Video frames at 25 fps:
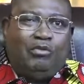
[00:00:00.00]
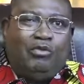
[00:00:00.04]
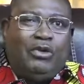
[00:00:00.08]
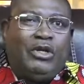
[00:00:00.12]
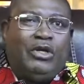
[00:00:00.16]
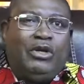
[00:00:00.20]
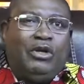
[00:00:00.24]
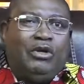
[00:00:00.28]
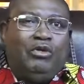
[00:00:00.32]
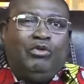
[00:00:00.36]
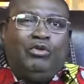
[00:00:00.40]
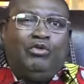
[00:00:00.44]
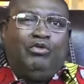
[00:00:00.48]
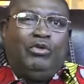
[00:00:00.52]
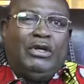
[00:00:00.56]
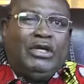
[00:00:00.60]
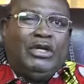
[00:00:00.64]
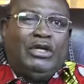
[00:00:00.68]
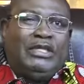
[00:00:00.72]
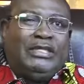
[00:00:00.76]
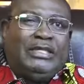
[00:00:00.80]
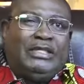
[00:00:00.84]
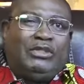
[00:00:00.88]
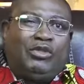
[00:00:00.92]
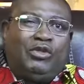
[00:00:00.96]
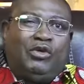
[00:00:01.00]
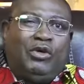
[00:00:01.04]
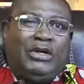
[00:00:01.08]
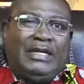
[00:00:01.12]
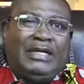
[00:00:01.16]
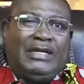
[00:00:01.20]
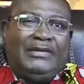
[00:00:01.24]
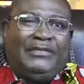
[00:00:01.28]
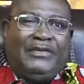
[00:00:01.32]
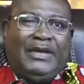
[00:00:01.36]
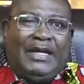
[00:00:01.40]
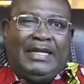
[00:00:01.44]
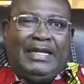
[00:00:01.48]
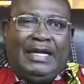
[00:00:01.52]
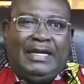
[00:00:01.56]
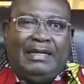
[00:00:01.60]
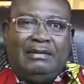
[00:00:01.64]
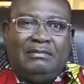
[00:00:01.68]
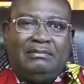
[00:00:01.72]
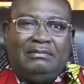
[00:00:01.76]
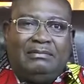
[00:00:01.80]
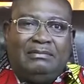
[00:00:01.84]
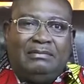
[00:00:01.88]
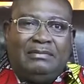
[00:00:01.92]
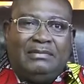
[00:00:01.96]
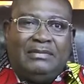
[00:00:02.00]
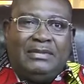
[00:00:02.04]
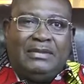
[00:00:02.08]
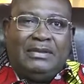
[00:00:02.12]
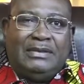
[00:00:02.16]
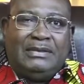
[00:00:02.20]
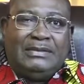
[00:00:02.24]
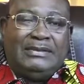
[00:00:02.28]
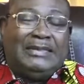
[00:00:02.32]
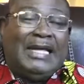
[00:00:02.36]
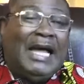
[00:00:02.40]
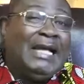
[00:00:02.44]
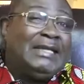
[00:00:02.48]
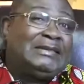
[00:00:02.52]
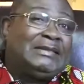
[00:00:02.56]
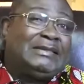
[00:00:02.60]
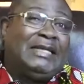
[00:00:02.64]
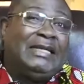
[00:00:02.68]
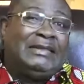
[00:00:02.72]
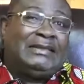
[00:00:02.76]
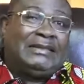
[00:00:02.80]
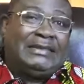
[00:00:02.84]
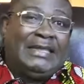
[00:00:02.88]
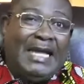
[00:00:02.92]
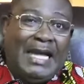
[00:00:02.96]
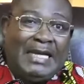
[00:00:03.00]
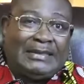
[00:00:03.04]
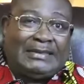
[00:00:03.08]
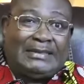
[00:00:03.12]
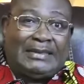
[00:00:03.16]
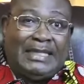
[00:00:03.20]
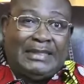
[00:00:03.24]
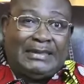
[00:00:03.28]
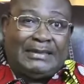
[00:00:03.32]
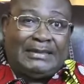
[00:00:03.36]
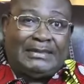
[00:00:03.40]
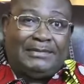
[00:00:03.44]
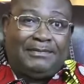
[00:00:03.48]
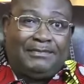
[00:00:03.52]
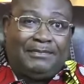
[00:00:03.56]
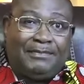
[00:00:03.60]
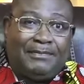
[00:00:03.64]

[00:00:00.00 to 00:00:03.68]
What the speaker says: we don't need to go any further. That's it.